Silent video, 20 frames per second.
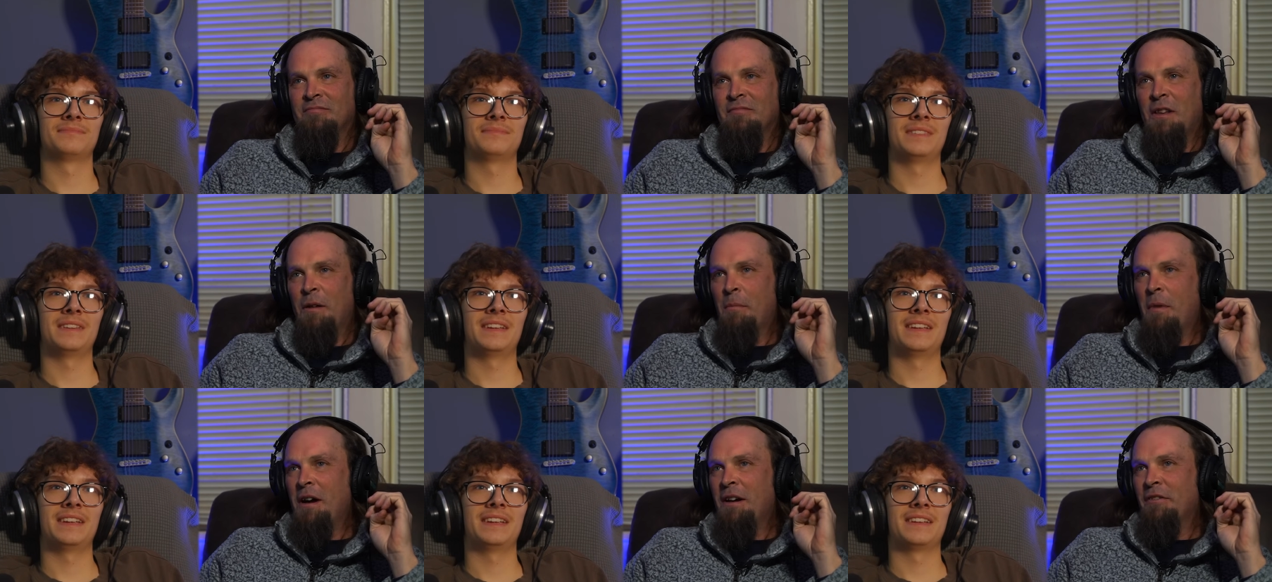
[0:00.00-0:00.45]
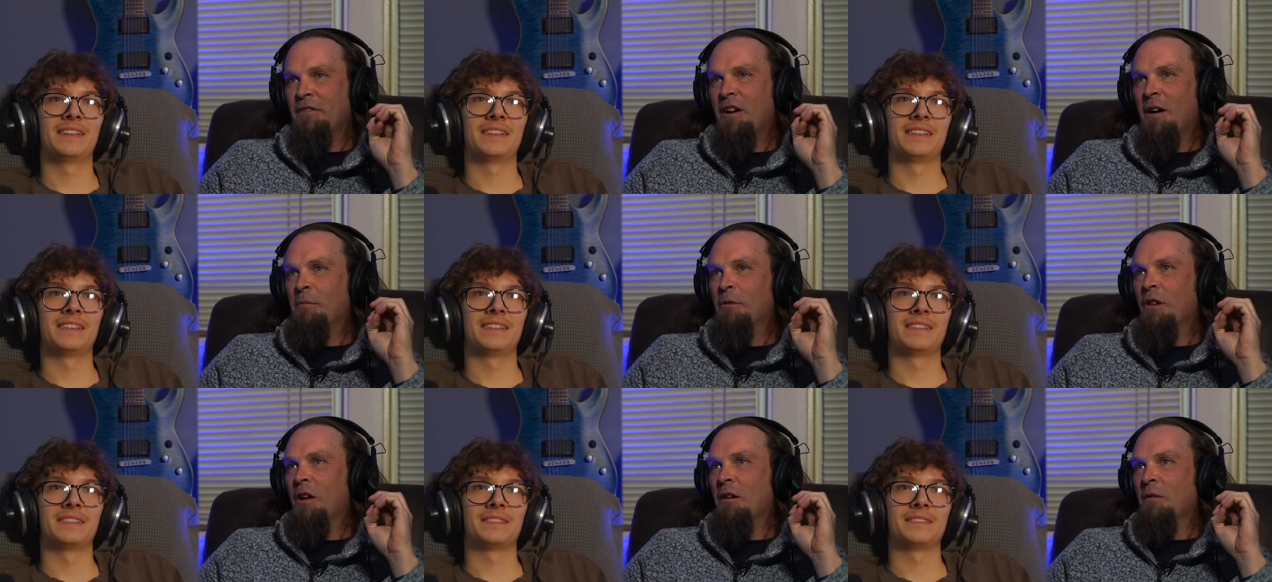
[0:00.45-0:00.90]
Speaker 1: They might have
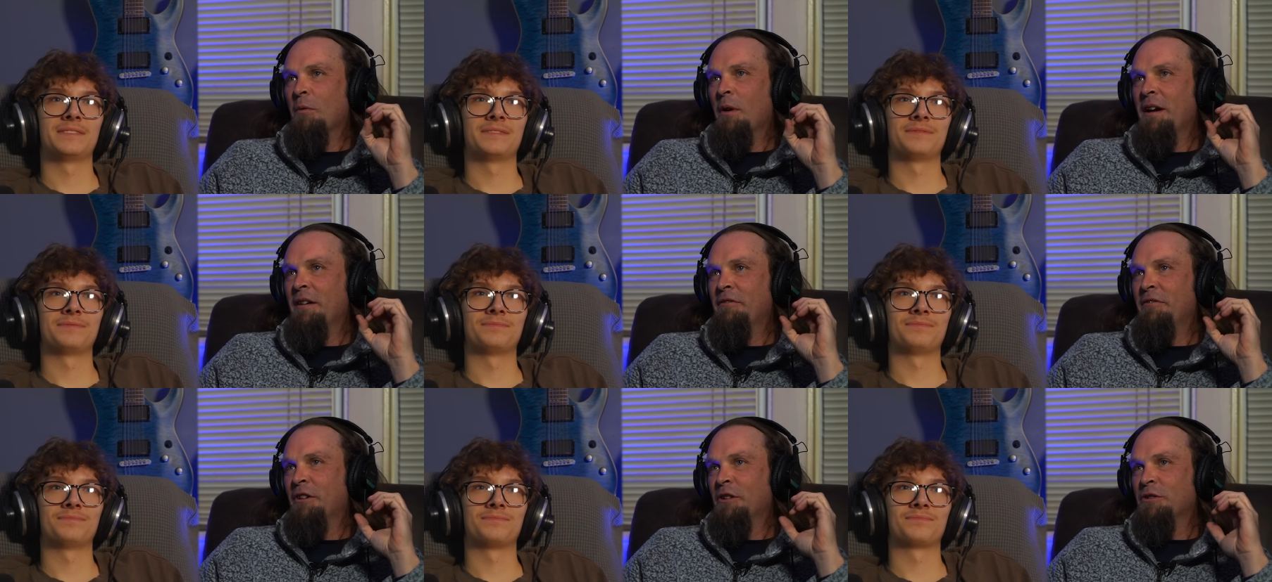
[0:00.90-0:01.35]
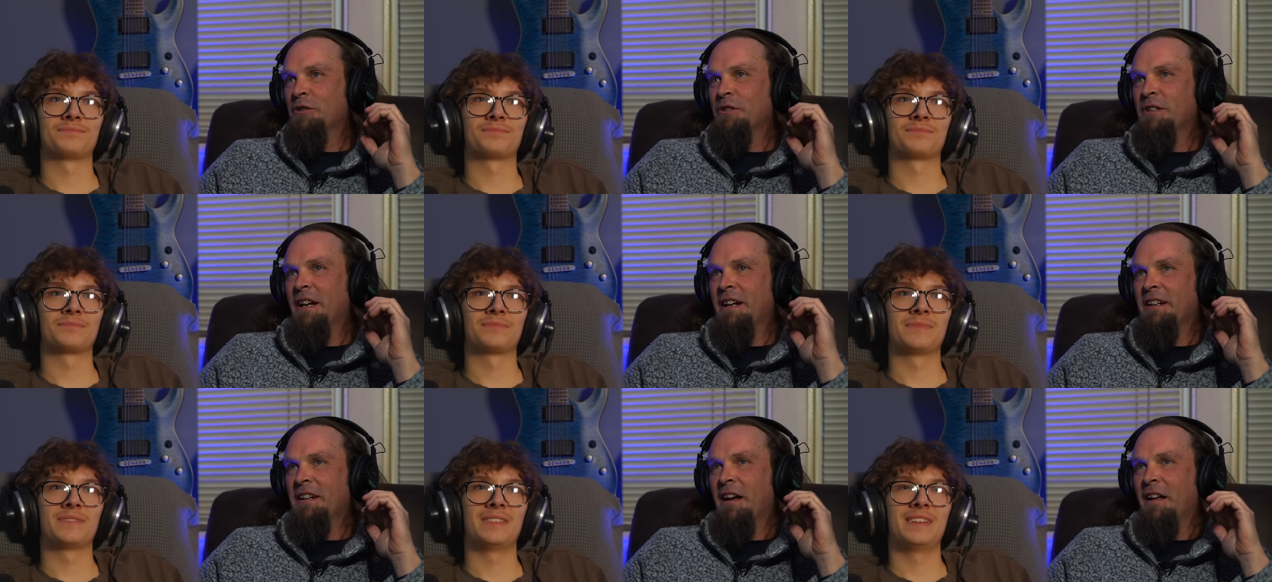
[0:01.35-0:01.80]
come a long way in filter
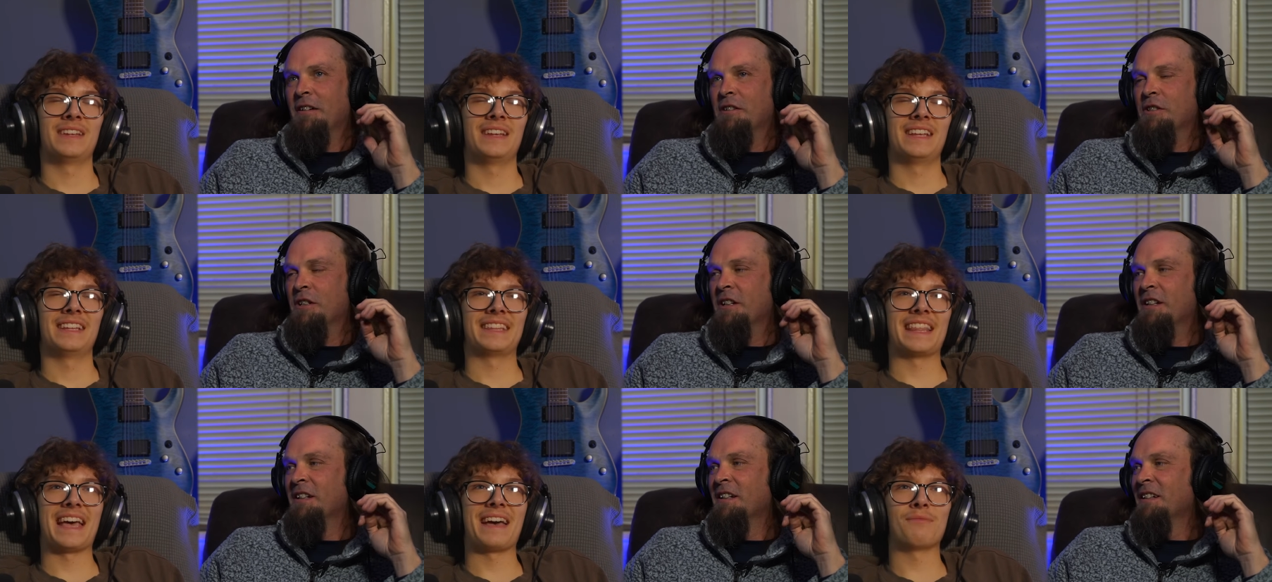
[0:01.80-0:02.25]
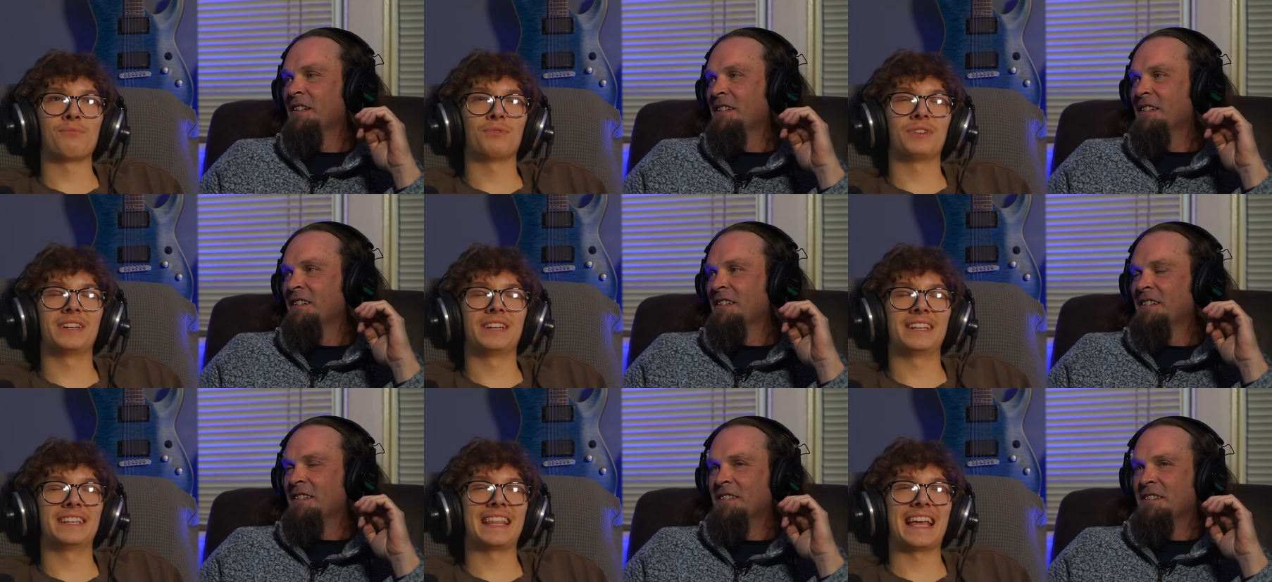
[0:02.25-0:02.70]
technology. That
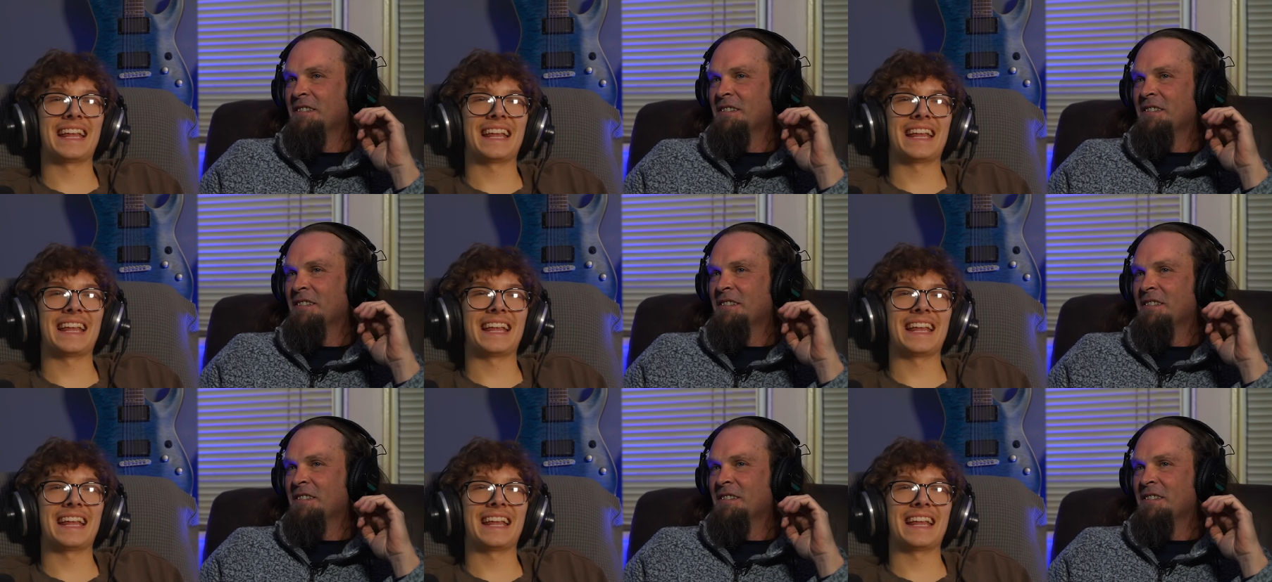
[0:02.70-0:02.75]
one.